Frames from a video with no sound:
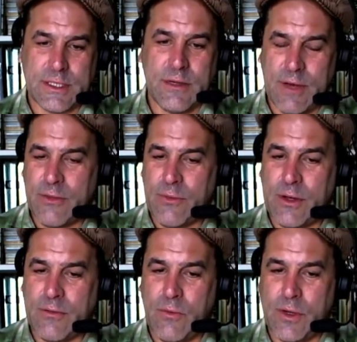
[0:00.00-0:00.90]
You've got a
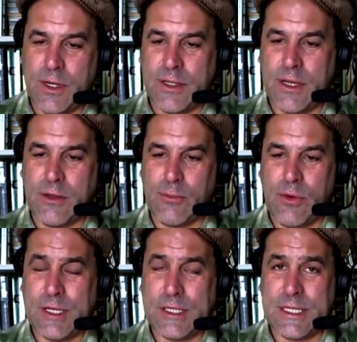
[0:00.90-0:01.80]

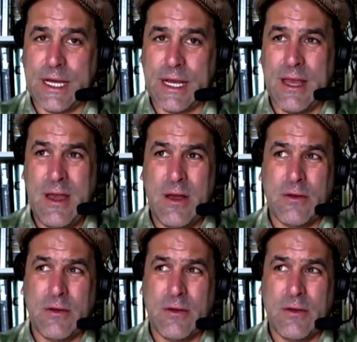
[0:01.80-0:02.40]
$349 price tag.